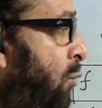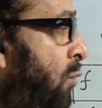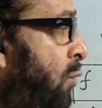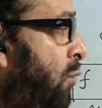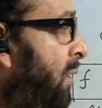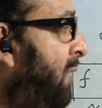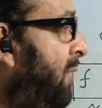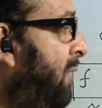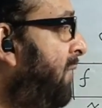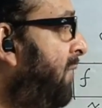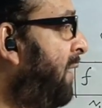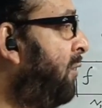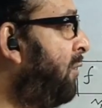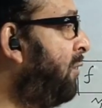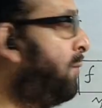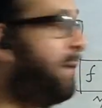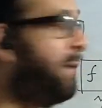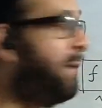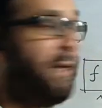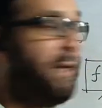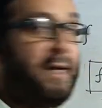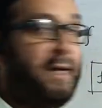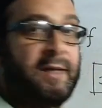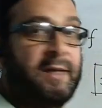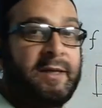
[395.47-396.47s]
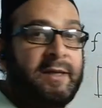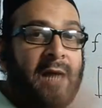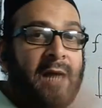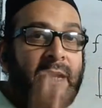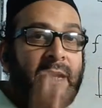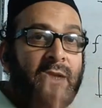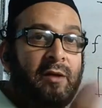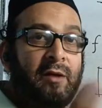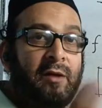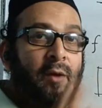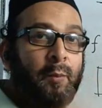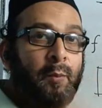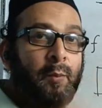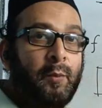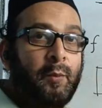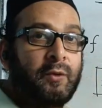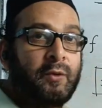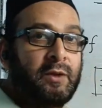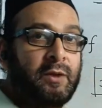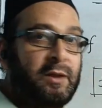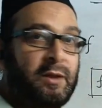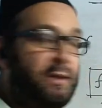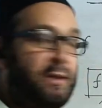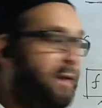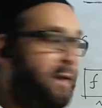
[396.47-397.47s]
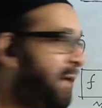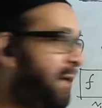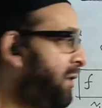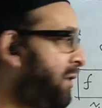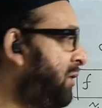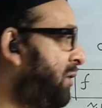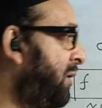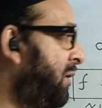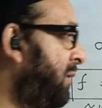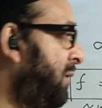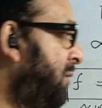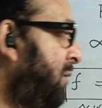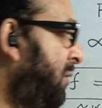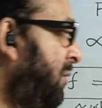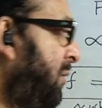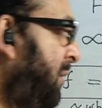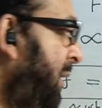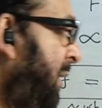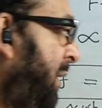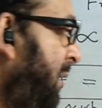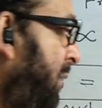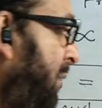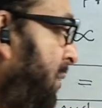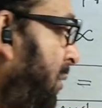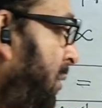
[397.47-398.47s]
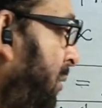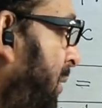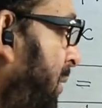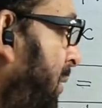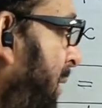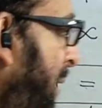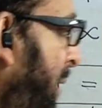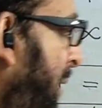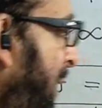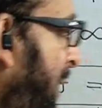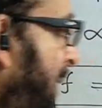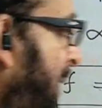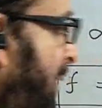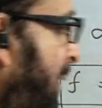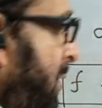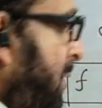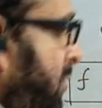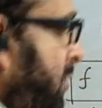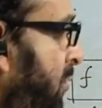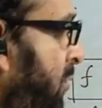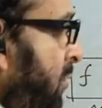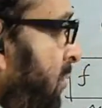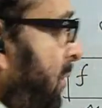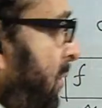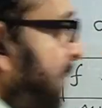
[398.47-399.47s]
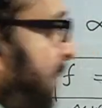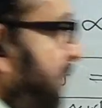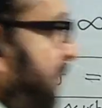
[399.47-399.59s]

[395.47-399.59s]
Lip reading: equal in value but exactly opposite in direction. So they are not. So we